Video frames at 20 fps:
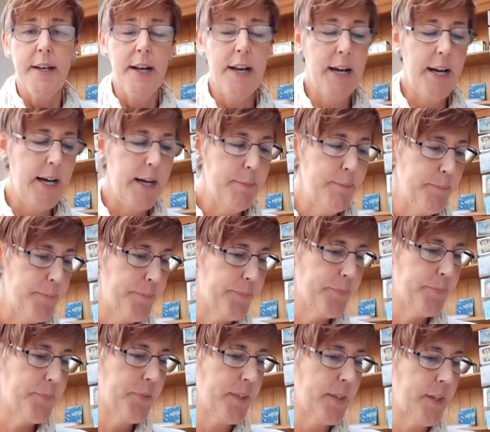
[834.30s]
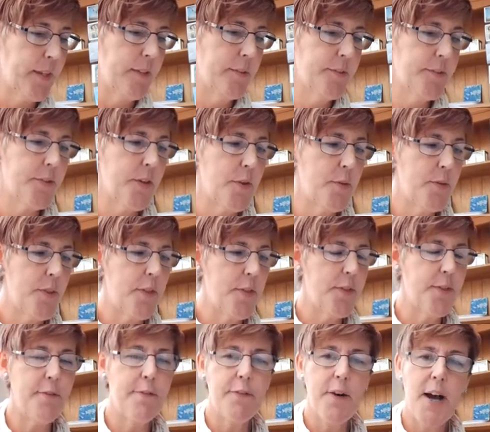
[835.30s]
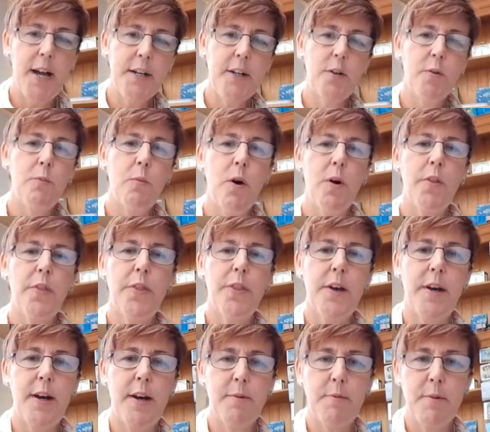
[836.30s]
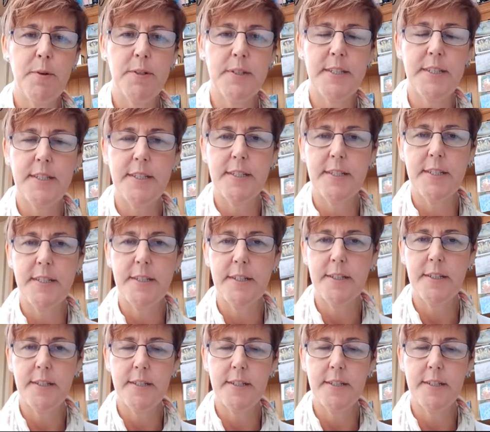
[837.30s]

So the final one that I wanted to